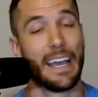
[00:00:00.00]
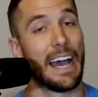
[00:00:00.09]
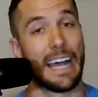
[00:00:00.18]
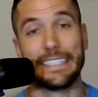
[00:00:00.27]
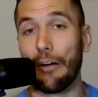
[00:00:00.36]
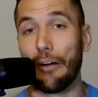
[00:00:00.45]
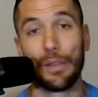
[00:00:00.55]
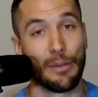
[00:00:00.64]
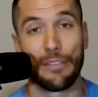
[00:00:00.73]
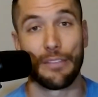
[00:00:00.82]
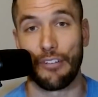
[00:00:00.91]
I dealt with it
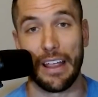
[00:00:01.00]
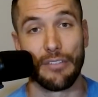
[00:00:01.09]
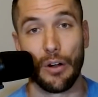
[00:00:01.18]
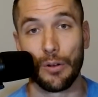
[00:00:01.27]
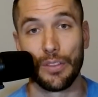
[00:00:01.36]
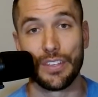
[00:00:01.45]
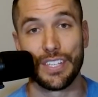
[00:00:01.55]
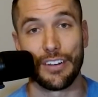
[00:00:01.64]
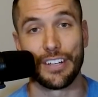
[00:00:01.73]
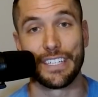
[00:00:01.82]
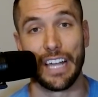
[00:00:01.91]
with Frank Vogel this
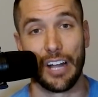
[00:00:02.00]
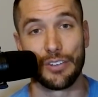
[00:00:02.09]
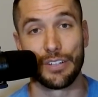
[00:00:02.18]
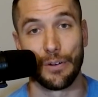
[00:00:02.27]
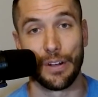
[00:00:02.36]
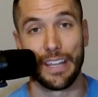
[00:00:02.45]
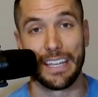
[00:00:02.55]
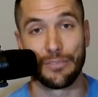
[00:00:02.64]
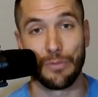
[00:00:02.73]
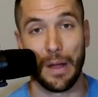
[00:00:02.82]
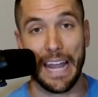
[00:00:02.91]
year and DeAndre Jordan
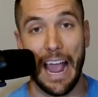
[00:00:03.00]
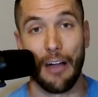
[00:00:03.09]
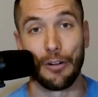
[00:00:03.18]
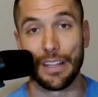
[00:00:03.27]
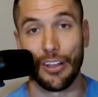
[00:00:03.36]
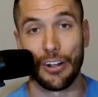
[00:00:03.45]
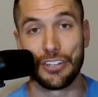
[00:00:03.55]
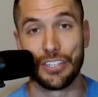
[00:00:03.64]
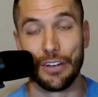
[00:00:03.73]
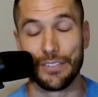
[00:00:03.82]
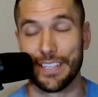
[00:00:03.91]
and Dwight Howard in large
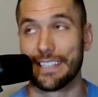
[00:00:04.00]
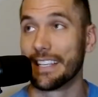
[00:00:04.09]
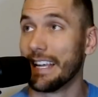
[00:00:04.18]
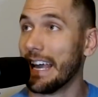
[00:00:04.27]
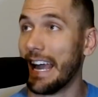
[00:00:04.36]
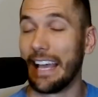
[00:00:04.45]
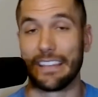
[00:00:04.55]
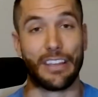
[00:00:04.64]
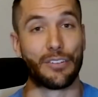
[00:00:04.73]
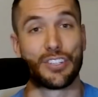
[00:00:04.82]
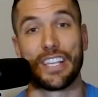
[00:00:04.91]
doses.
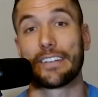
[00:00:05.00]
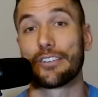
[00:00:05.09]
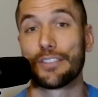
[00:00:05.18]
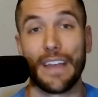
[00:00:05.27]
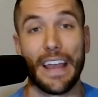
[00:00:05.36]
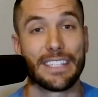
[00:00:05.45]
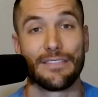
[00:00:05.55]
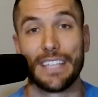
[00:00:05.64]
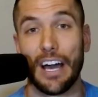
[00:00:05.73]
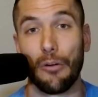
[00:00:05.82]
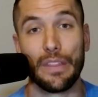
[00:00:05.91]
You know, Sixers fans have
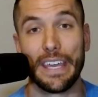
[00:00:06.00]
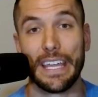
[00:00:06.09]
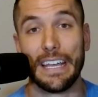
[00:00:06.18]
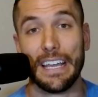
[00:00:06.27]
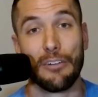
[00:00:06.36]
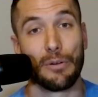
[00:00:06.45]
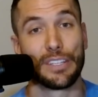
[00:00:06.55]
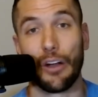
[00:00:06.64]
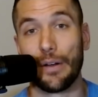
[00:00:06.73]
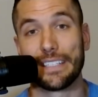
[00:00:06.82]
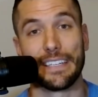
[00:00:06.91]
dealt with it with
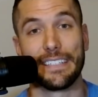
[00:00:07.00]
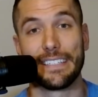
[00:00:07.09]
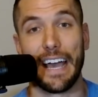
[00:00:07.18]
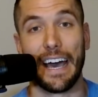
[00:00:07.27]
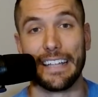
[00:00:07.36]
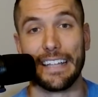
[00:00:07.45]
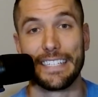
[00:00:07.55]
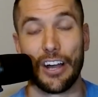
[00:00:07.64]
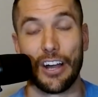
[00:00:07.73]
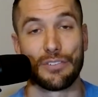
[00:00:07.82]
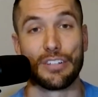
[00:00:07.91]
going to
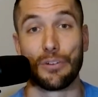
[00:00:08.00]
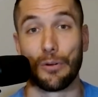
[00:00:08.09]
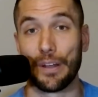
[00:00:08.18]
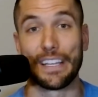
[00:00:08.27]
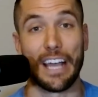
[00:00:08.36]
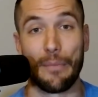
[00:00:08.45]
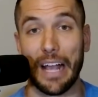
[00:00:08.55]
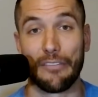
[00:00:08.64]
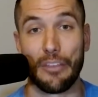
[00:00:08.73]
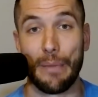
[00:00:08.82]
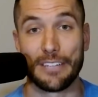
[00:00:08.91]
DeAndre Jordan coming
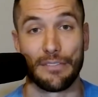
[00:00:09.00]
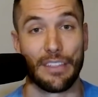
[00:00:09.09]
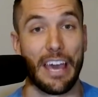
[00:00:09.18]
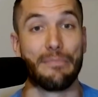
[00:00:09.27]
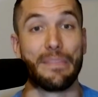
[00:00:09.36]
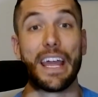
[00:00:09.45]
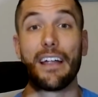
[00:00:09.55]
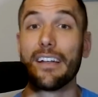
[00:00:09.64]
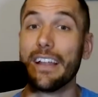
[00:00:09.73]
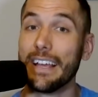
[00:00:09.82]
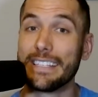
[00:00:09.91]
off the bench for them
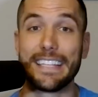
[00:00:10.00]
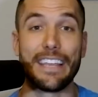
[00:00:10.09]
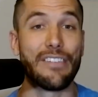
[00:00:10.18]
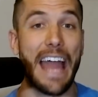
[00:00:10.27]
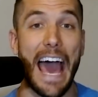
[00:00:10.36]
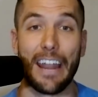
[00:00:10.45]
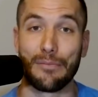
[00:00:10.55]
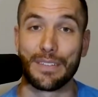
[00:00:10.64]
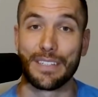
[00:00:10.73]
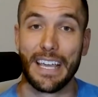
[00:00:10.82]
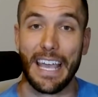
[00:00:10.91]
there. Steven
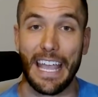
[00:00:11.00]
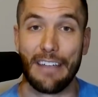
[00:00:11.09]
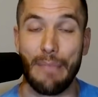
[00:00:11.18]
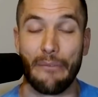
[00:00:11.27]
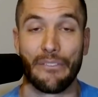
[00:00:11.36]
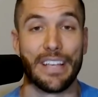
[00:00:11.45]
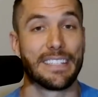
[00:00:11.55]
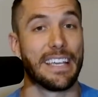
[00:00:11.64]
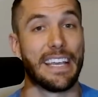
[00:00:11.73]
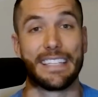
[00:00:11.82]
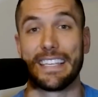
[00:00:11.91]
Adams in Memphis,
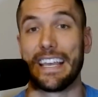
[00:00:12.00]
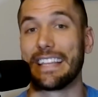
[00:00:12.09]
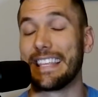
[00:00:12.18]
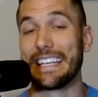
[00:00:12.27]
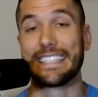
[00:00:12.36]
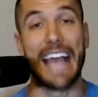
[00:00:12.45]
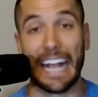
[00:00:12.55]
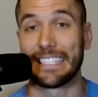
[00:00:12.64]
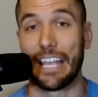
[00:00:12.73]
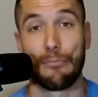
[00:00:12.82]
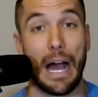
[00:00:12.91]
it's the exact
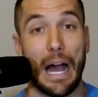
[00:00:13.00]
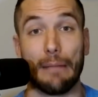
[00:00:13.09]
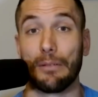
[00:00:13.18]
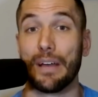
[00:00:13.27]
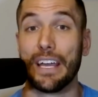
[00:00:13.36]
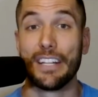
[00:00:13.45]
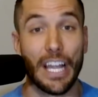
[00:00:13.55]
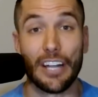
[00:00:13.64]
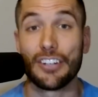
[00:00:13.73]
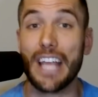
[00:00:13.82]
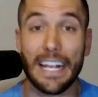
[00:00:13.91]
same problem.
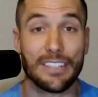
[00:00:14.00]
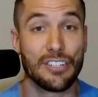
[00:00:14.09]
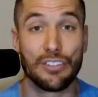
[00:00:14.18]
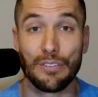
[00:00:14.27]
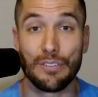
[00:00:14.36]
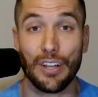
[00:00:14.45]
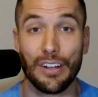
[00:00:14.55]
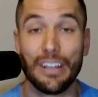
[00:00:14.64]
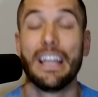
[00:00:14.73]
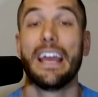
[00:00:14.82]
Jaren Jackson Jr.